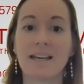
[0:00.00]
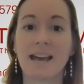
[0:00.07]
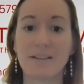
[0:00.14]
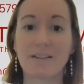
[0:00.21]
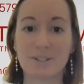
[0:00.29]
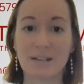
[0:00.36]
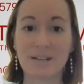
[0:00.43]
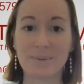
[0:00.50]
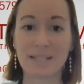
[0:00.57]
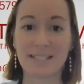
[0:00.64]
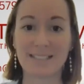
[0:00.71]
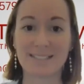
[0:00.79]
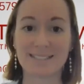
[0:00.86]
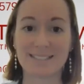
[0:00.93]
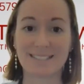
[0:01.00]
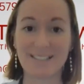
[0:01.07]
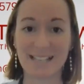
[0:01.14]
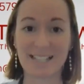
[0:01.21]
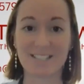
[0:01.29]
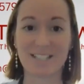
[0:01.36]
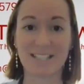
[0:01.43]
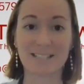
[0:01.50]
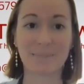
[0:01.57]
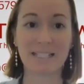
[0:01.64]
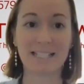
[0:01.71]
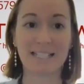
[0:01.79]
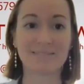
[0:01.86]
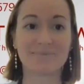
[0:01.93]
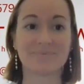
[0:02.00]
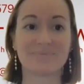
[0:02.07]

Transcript: Have a great week. I'll catch you next Monday.